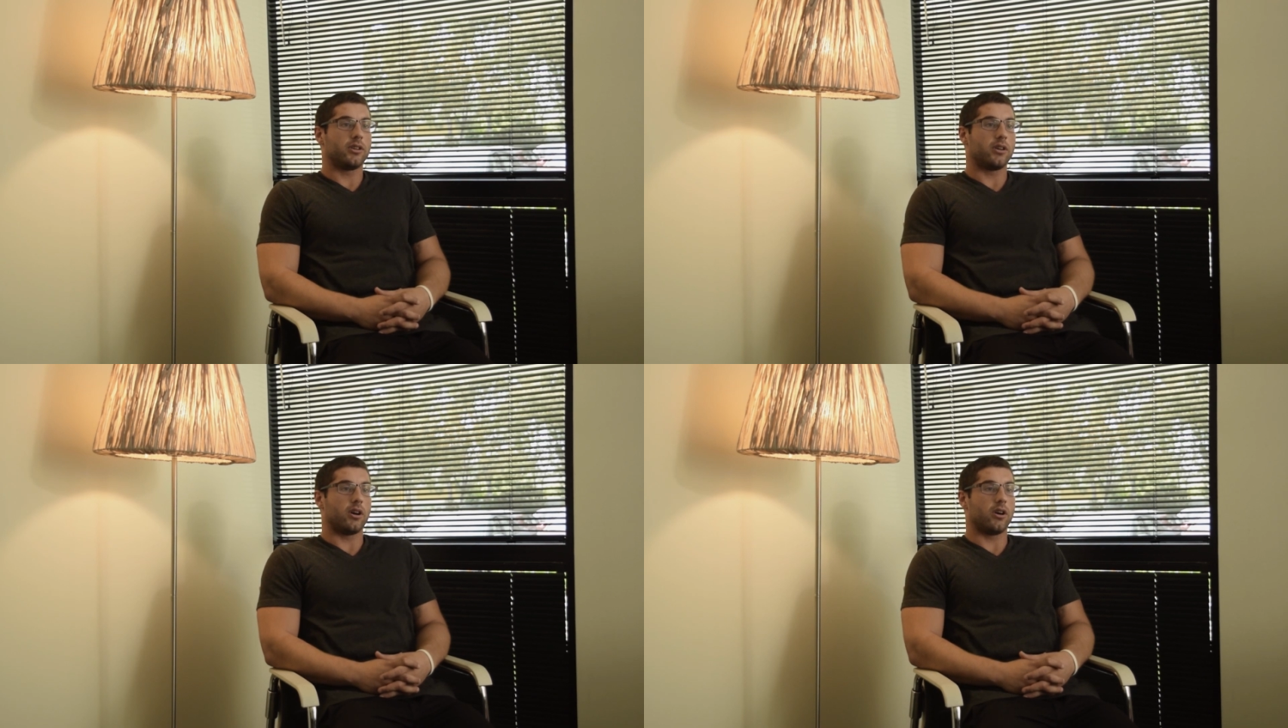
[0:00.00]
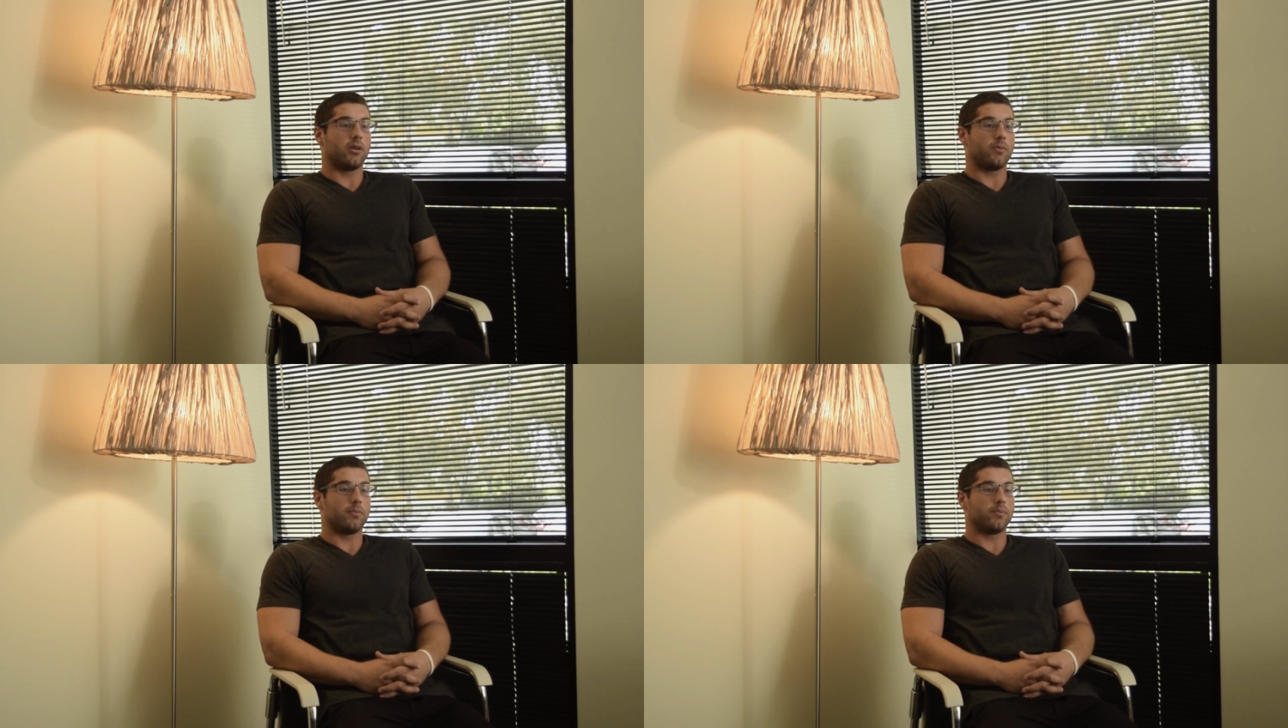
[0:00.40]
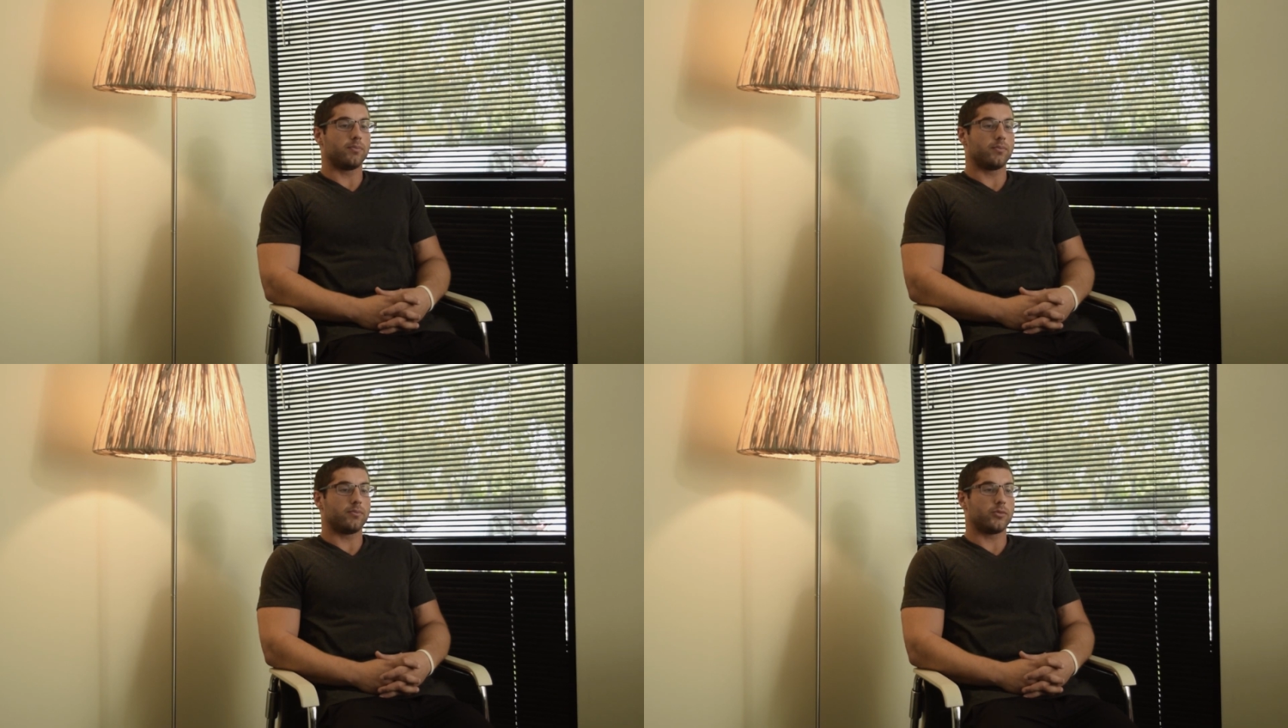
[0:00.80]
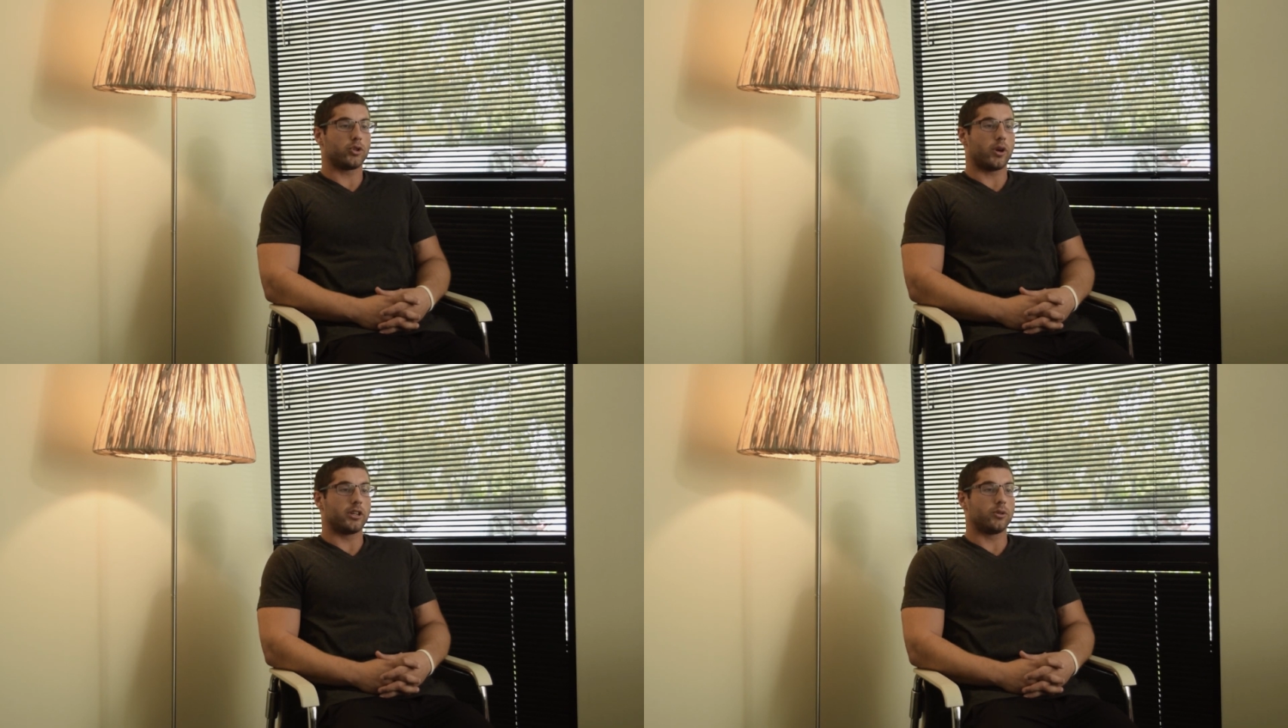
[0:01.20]

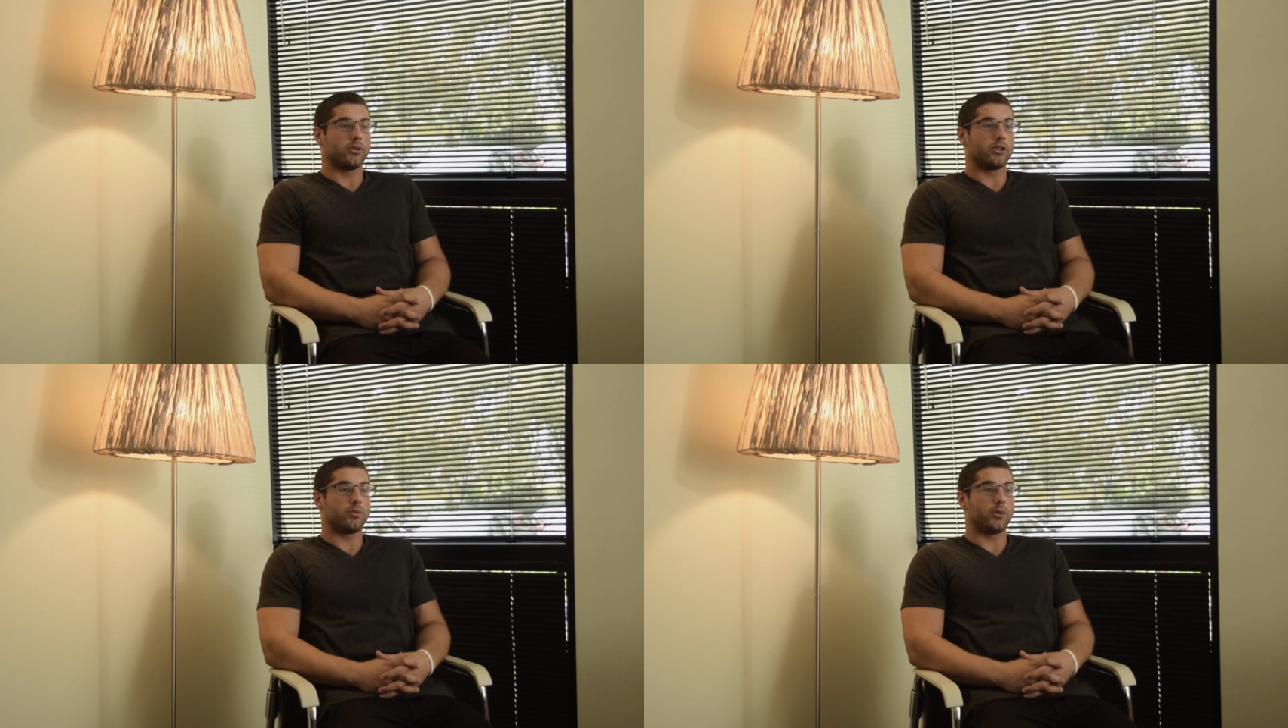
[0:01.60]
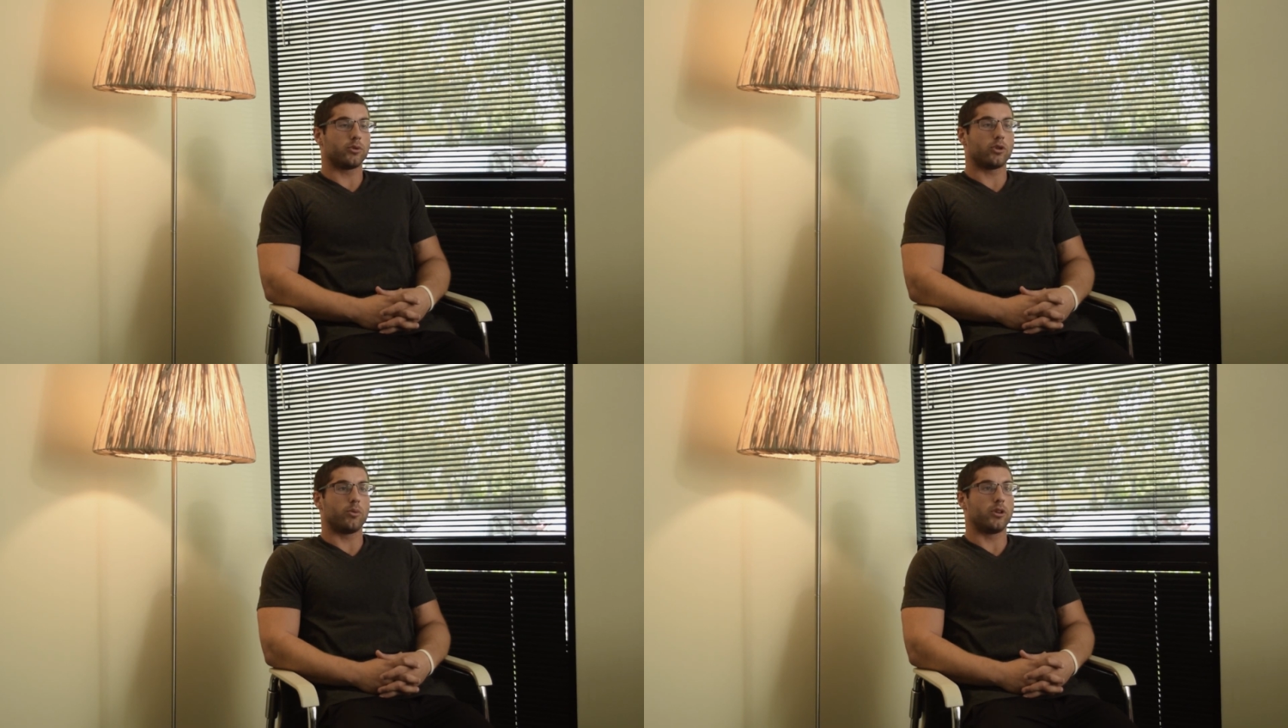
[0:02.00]
So I did what these people told